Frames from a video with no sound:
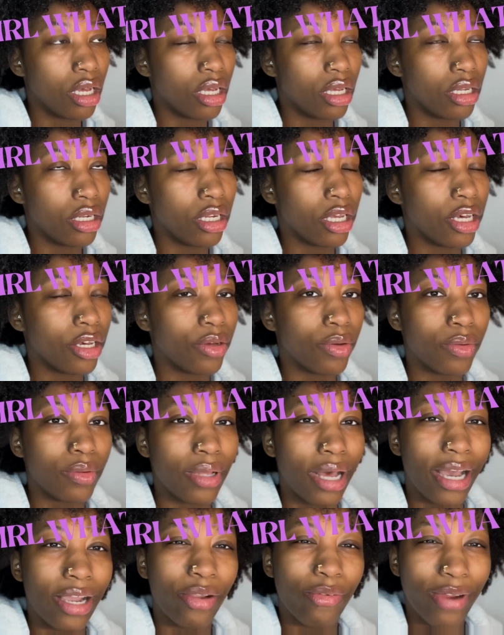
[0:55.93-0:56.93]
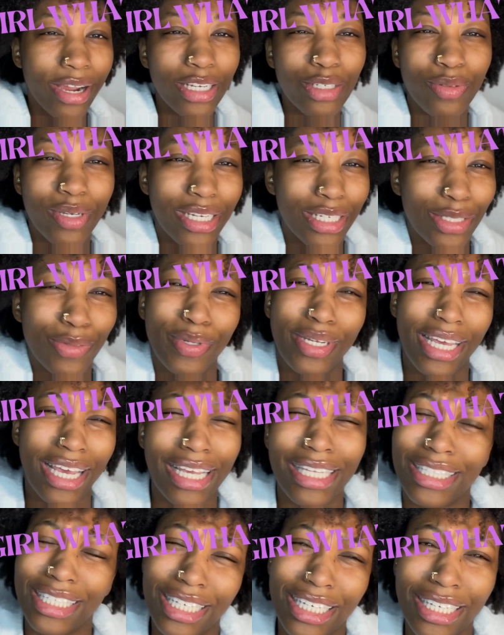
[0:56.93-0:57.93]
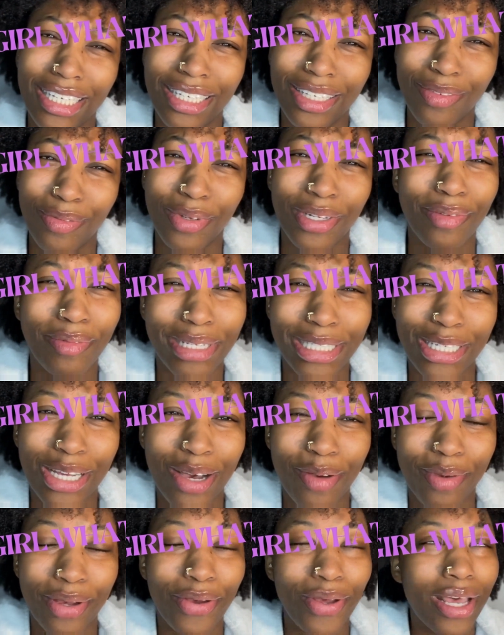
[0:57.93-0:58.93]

No, I graduated in 2018. What am I talking about?